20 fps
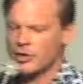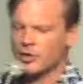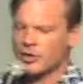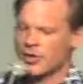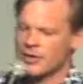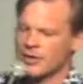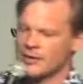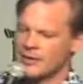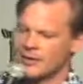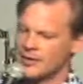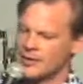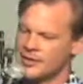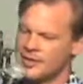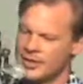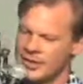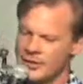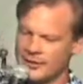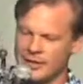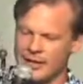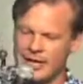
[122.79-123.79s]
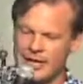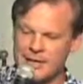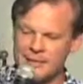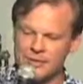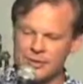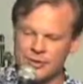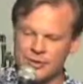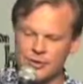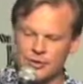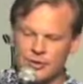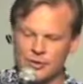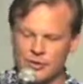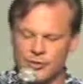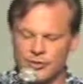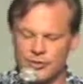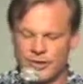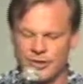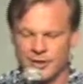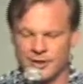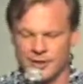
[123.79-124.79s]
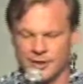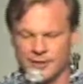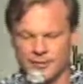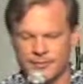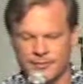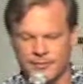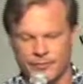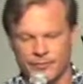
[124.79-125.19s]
to write this down. Names do two things.